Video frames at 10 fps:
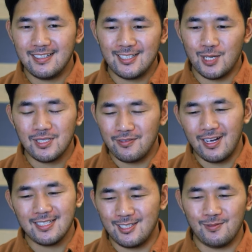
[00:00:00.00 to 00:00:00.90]
so much
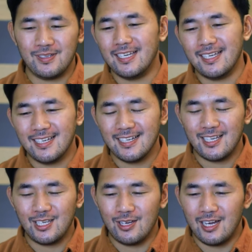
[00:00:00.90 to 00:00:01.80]
fun to be
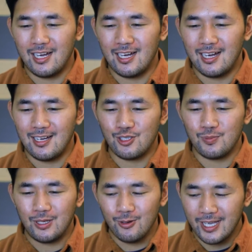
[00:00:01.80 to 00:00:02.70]

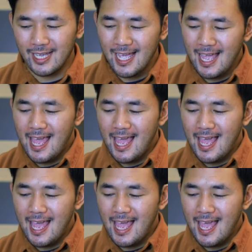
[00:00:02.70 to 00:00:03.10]
doing.